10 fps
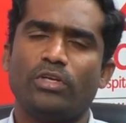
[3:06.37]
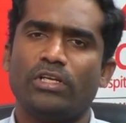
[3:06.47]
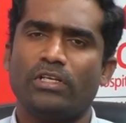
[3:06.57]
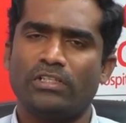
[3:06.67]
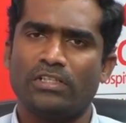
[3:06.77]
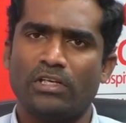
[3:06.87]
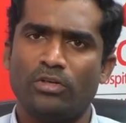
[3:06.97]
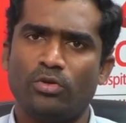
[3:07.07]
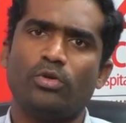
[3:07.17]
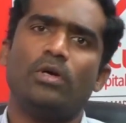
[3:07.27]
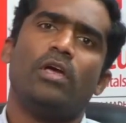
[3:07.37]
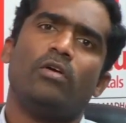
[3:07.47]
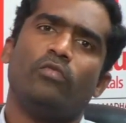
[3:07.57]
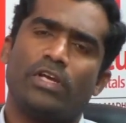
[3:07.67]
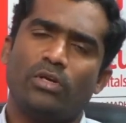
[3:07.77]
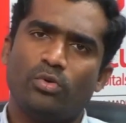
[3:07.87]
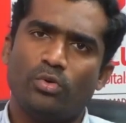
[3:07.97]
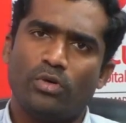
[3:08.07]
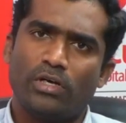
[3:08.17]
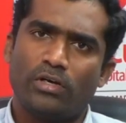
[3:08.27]
or we can
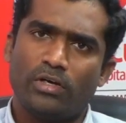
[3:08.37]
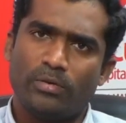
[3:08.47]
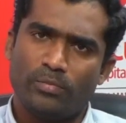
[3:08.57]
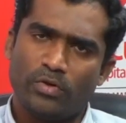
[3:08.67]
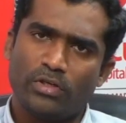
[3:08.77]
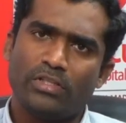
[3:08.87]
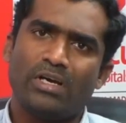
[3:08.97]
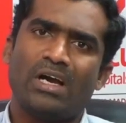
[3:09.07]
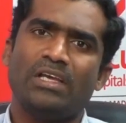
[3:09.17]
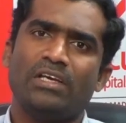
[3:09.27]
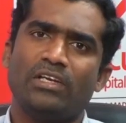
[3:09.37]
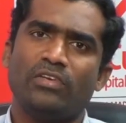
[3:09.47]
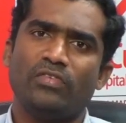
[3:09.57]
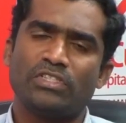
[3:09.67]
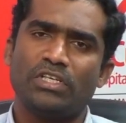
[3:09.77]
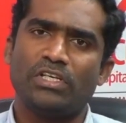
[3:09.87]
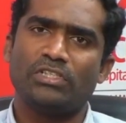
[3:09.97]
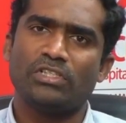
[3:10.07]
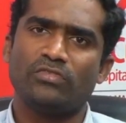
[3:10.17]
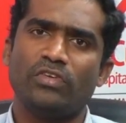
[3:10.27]
do the higher
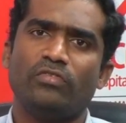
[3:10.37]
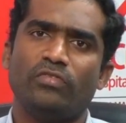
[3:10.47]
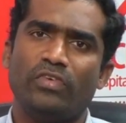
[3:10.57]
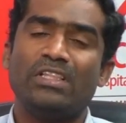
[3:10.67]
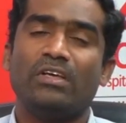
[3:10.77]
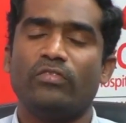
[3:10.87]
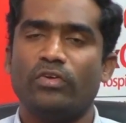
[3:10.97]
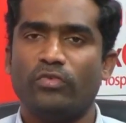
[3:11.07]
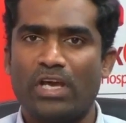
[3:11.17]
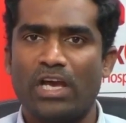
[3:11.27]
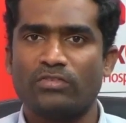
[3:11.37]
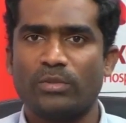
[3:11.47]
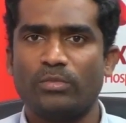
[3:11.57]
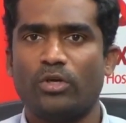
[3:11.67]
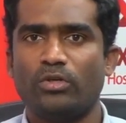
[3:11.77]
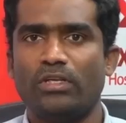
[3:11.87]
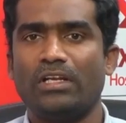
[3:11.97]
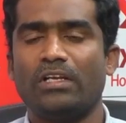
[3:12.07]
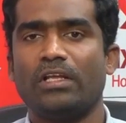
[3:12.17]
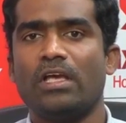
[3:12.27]
investigations when we have some doubt,
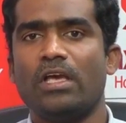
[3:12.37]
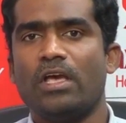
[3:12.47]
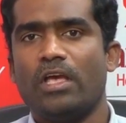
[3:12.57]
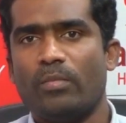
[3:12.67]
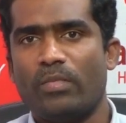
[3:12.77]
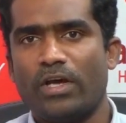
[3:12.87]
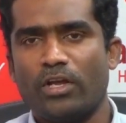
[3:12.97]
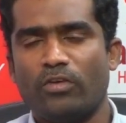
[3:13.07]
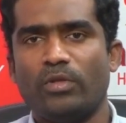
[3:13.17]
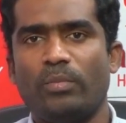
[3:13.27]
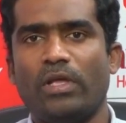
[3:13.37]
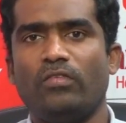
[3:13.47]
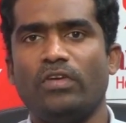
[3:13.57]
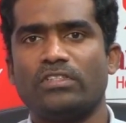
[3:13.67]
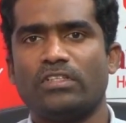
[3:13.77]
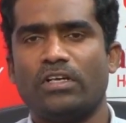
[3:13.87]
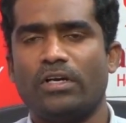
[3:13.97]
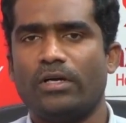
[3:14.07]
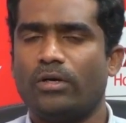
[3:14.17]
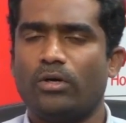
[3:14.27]
like MRI of the pelvis
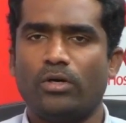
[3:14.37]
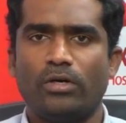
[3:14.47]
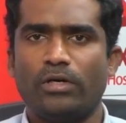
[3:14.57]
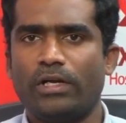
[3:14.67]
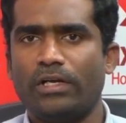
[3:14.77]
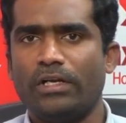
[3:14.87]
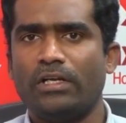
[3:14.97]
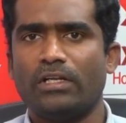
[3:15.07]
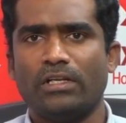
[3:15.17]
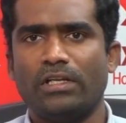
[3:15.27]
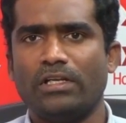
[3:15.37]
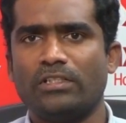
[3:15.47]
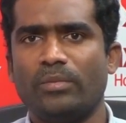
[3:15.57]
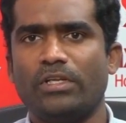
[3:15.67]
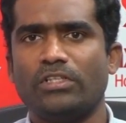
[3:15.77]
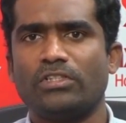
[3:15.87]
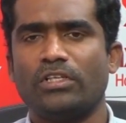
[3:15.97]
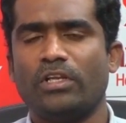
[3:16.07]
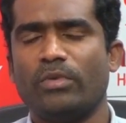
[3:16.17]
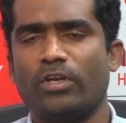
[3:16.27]
and internal
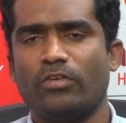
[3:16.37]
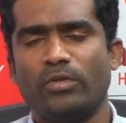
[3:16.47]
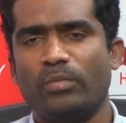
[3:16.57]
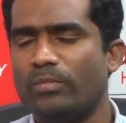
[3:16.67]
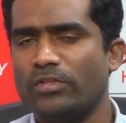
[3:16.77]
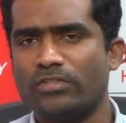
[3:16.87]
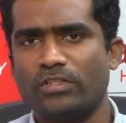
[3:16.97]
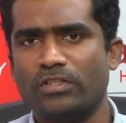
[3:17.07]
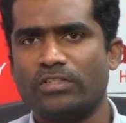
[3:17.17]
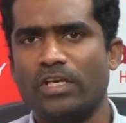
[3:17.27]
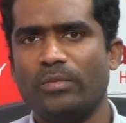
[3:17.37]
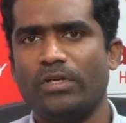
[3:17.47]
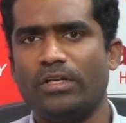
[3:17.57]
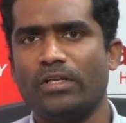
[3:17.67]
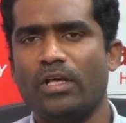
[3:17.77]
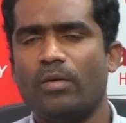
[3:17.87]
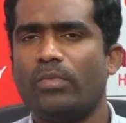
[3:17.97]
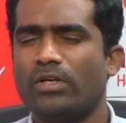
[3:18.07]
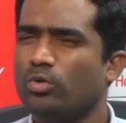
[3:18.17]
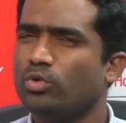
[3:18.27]
examination, MRI of the pelvis, this can be done.
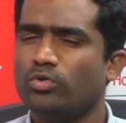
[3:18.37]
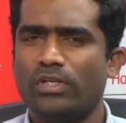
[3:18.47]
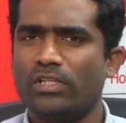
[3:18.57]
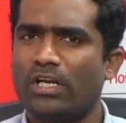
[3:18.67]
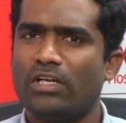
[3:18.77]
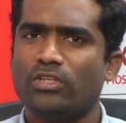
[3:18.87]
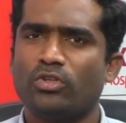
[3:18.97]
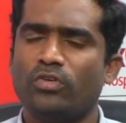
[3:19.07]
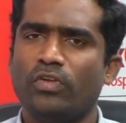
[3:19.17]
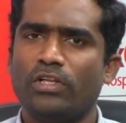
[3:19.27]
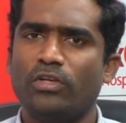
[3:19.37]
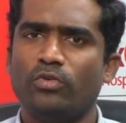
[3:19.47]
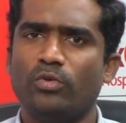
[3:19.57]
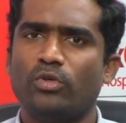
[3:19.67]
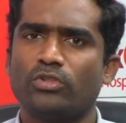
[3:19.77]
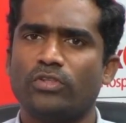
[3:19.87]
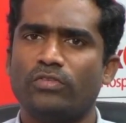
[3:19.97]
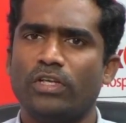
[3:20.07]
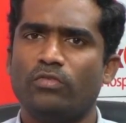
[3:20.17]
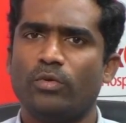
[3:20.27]
But usually the ultrasound will give you most of the